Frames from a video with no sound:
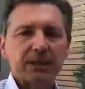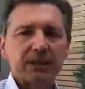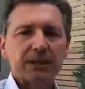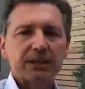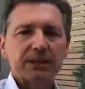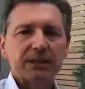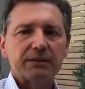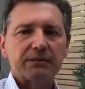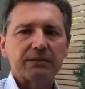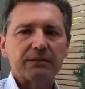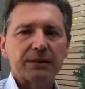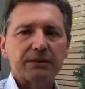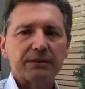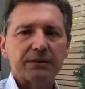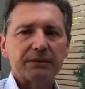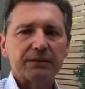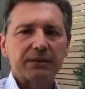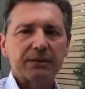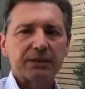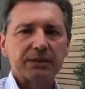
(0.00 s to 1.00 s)
It is
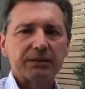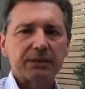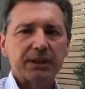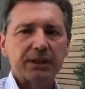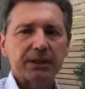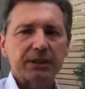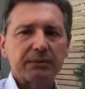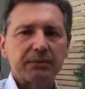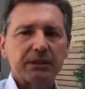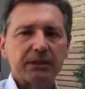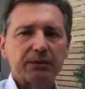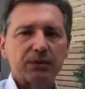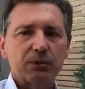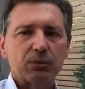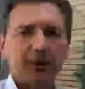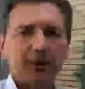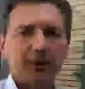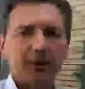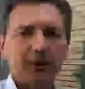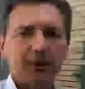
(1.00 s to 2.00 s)
very frustrating to have to
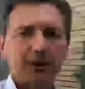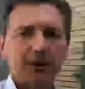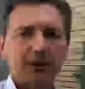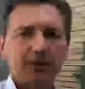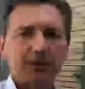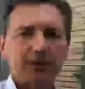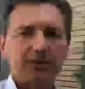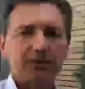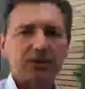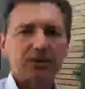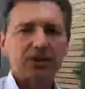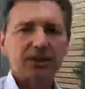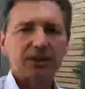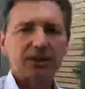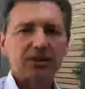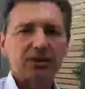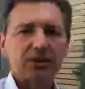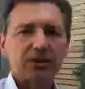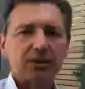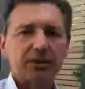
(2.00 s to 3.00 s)
wear glasses
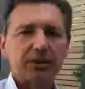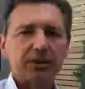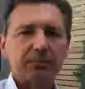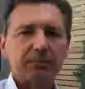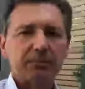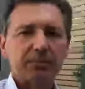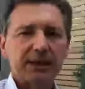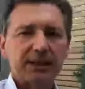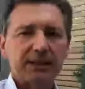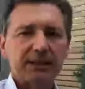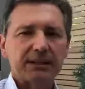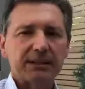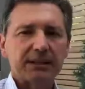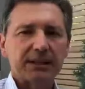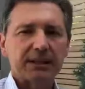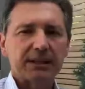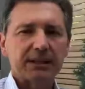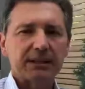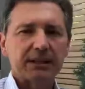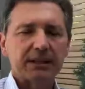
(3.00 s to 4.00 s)
just to look at a price
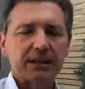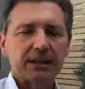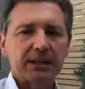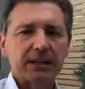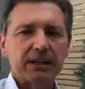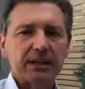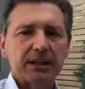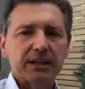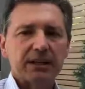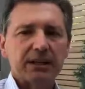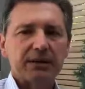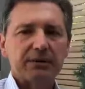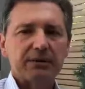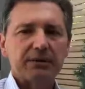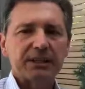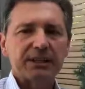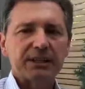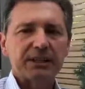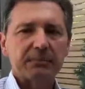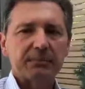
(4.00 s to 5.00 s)
tag, a
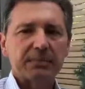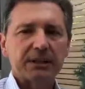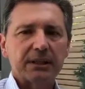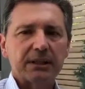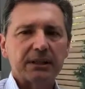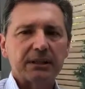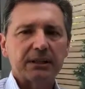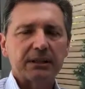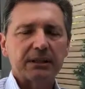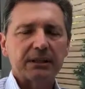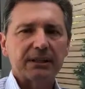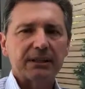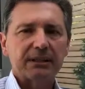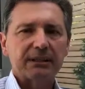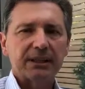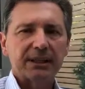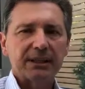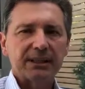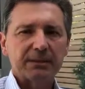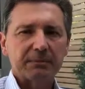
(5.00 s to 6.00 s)
recipe, a
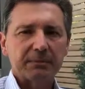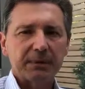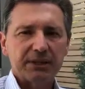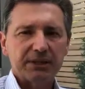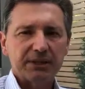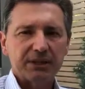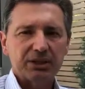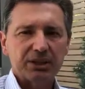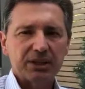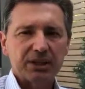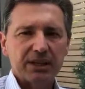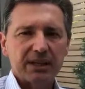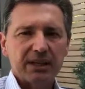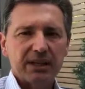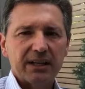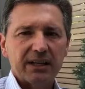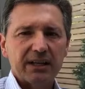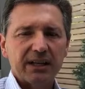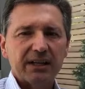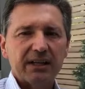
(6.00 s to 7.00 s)
text message,
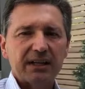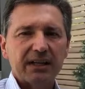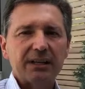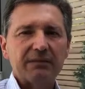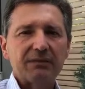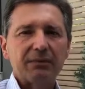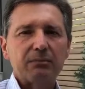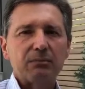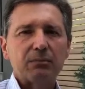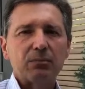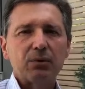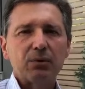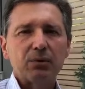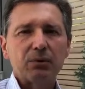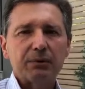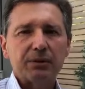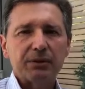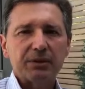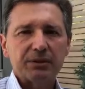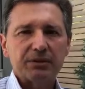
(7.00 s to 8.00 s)
and even more
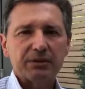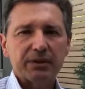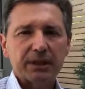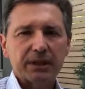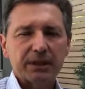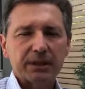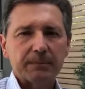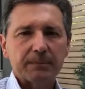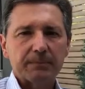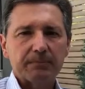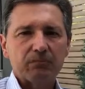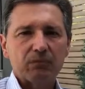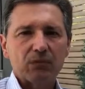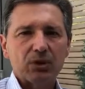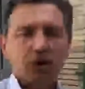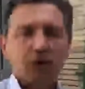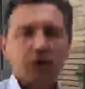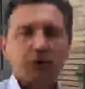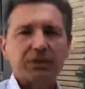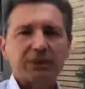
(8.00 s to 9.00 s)
frustrating
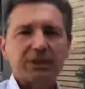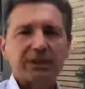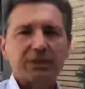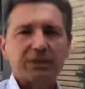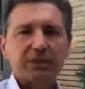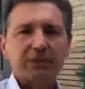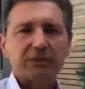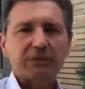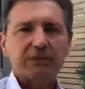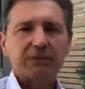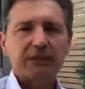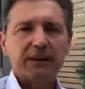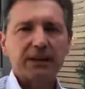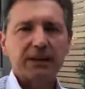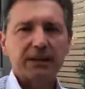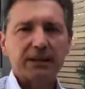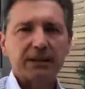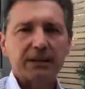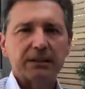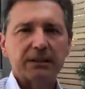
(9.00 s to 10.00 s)
when you cannot
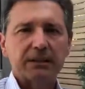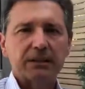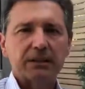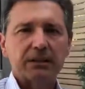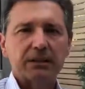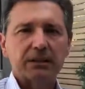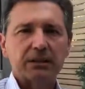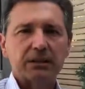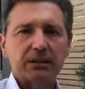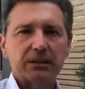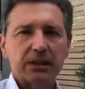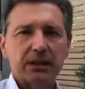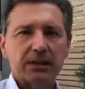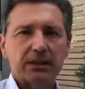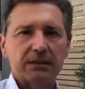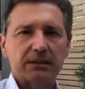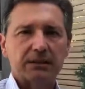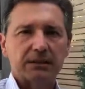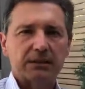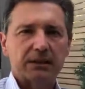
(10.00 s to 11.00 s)
find your
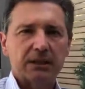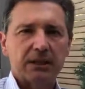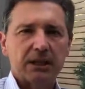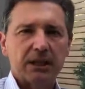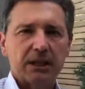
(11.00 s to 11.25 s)
glasses.